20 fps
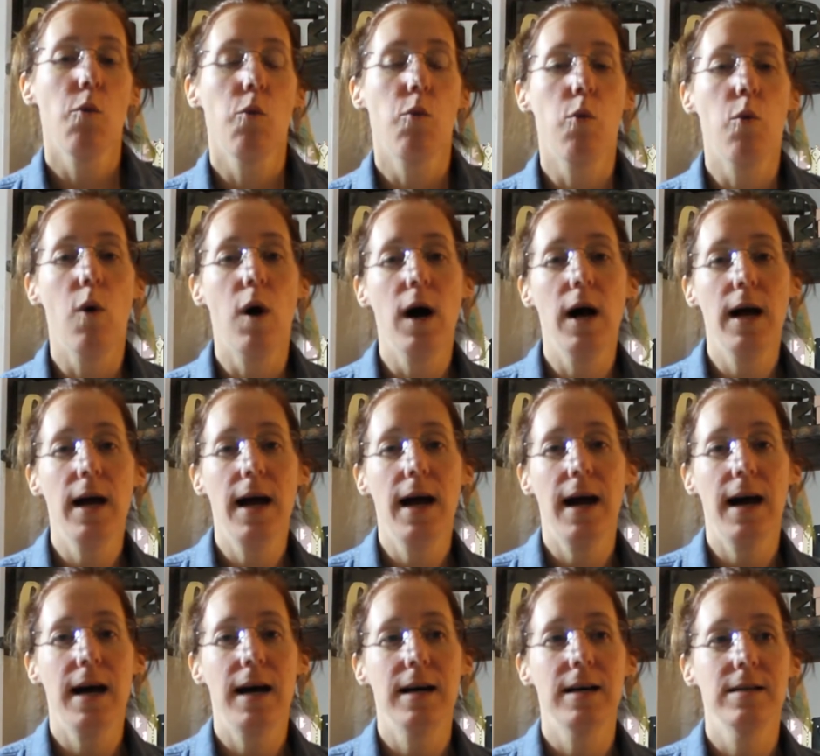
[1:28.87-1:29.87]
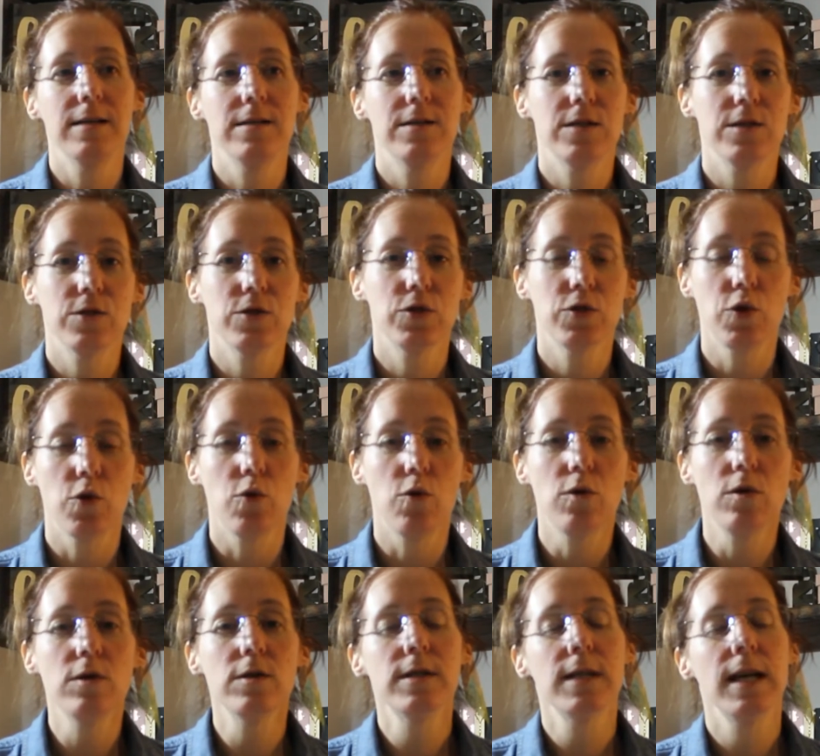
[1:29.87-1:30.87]
what has
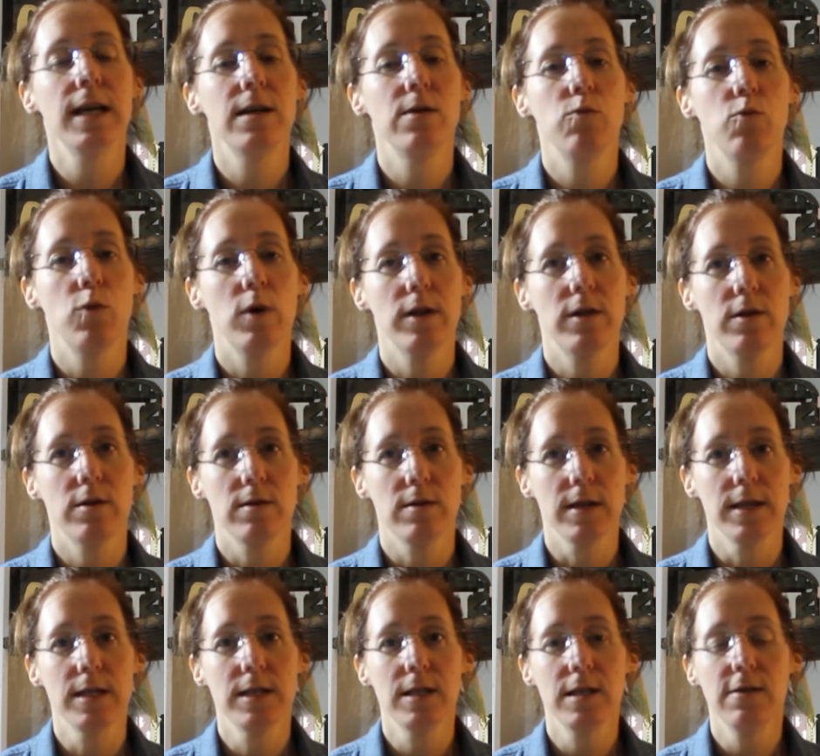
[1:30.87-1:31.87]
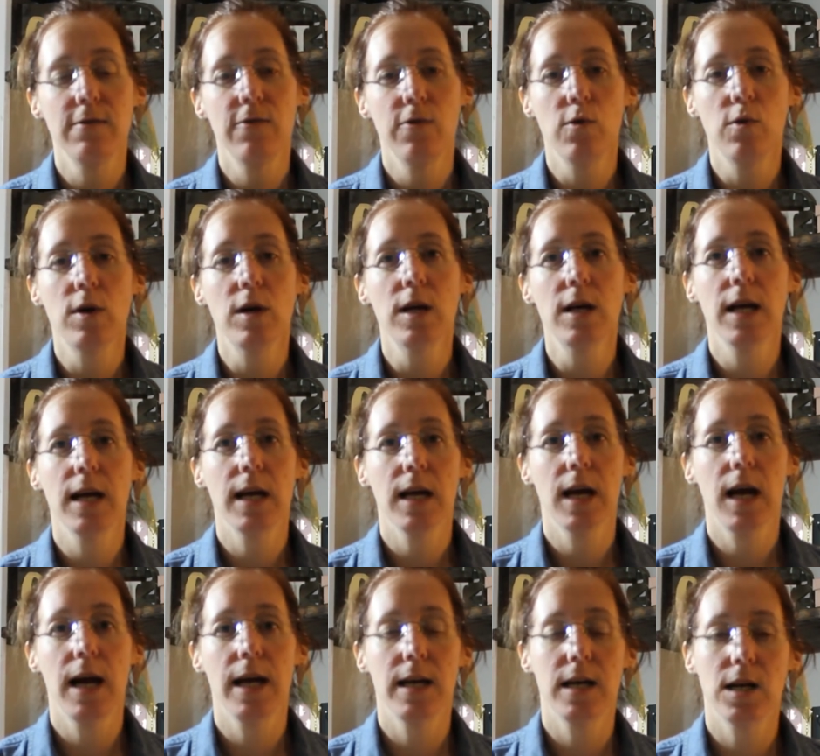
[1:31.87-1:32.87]
sold and what they're listed for, and
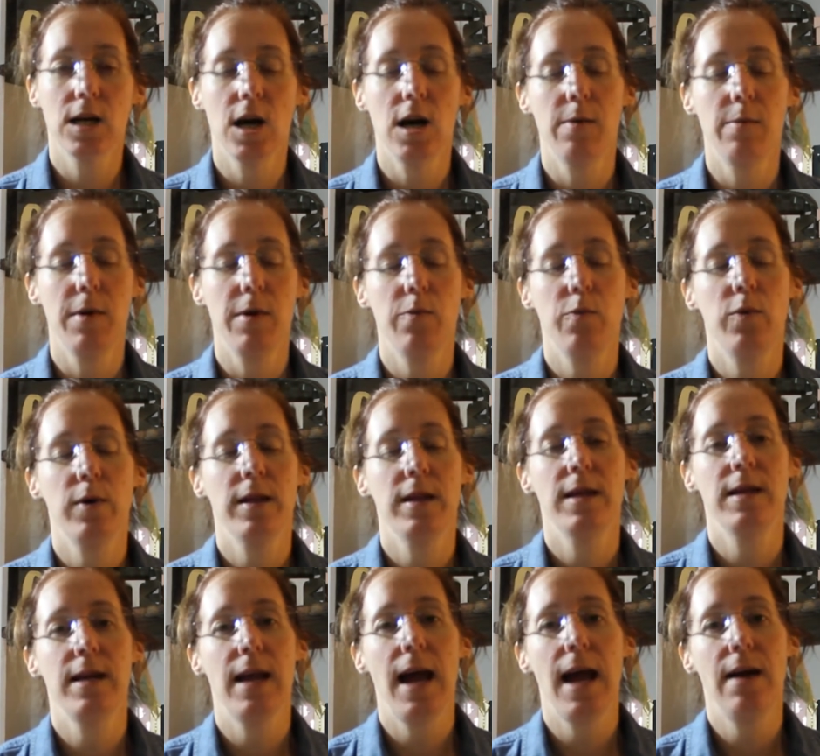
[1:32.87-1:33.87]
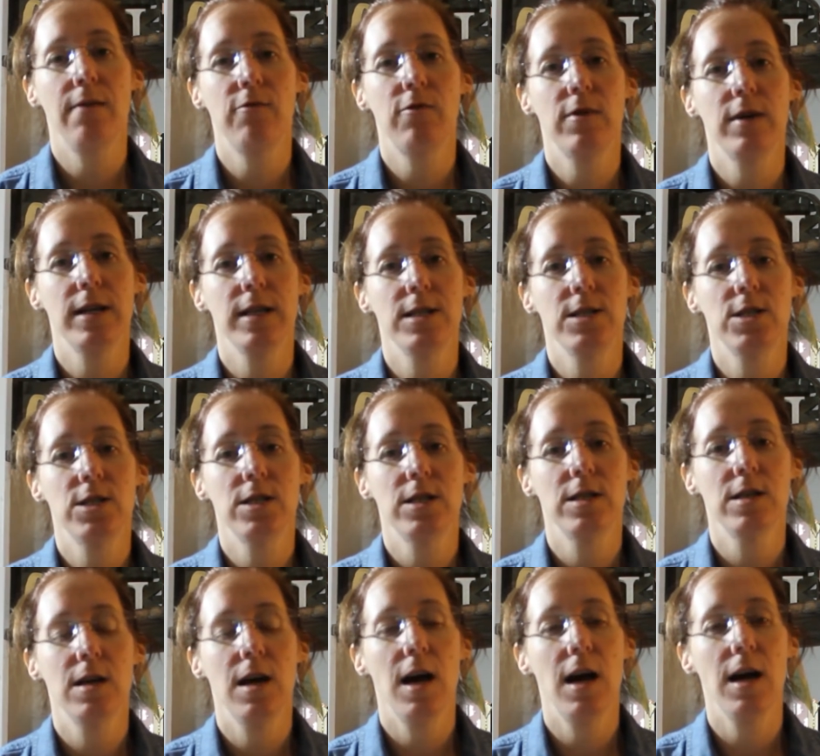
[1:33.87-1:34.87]
kind of come up with an average
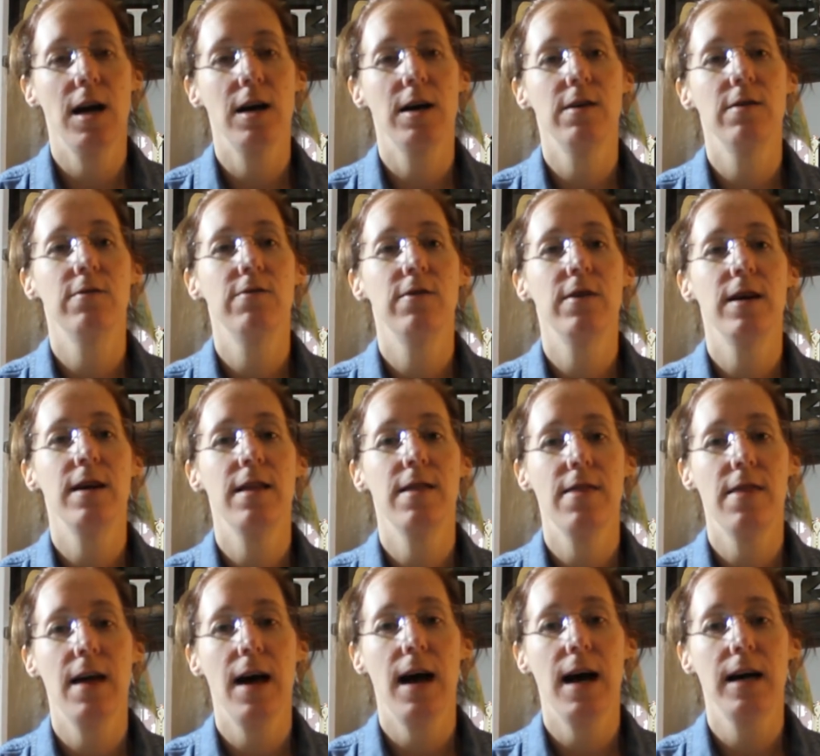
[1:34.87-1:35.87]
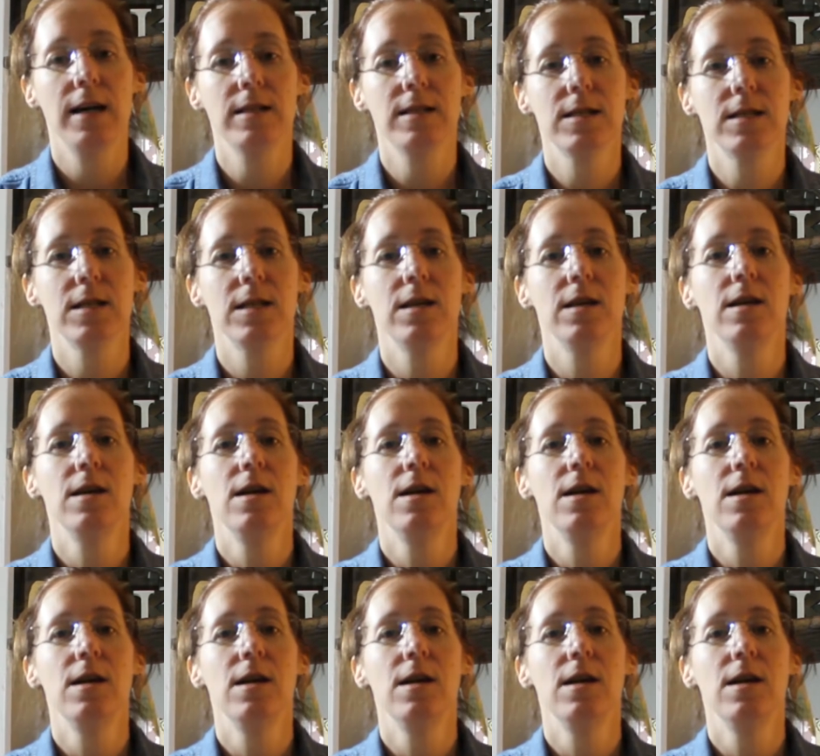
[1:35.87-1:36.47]
of that.